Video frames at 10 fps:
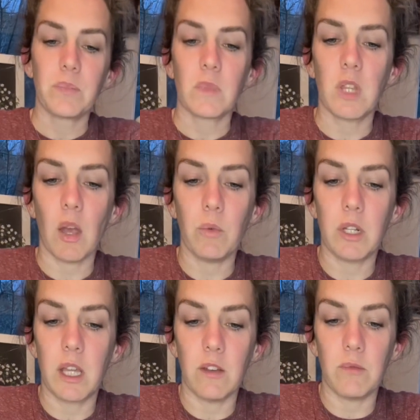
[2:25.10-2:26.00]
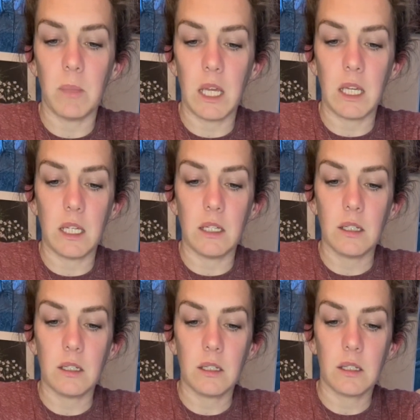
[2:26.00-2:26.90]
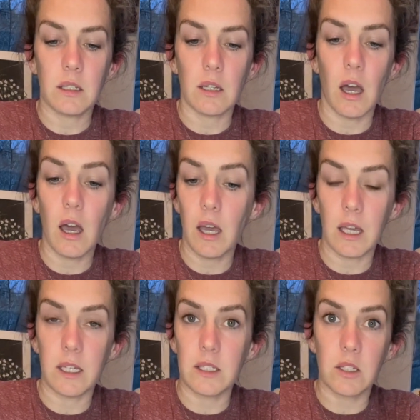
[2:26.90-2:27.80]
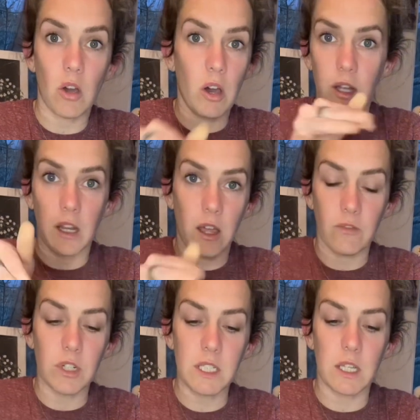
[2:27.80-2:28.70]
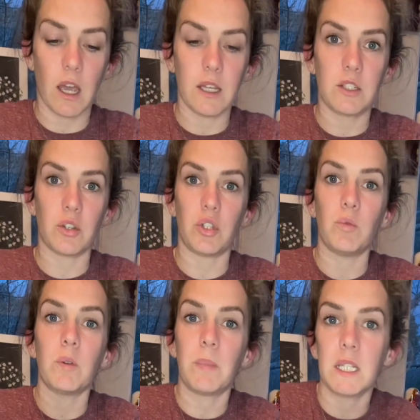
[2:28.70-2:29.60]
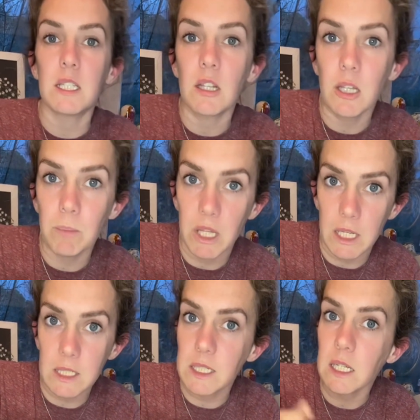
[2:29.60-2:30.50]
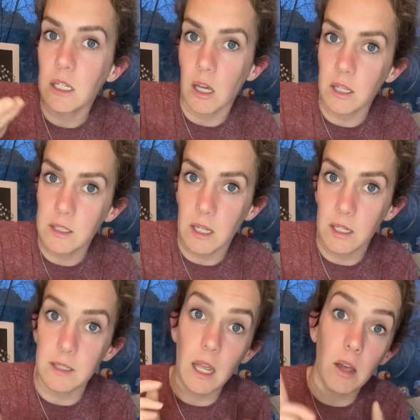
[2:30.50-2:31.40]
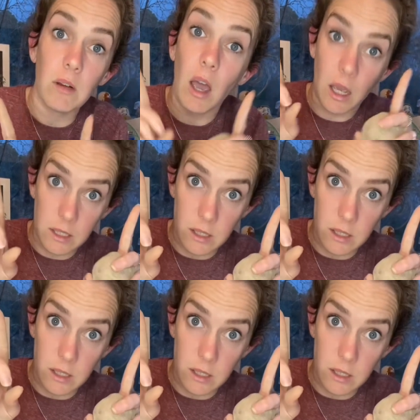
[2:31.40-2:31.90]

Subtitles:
that would give me eyes on every side. So you would basically plant it, cut side down, eyes up.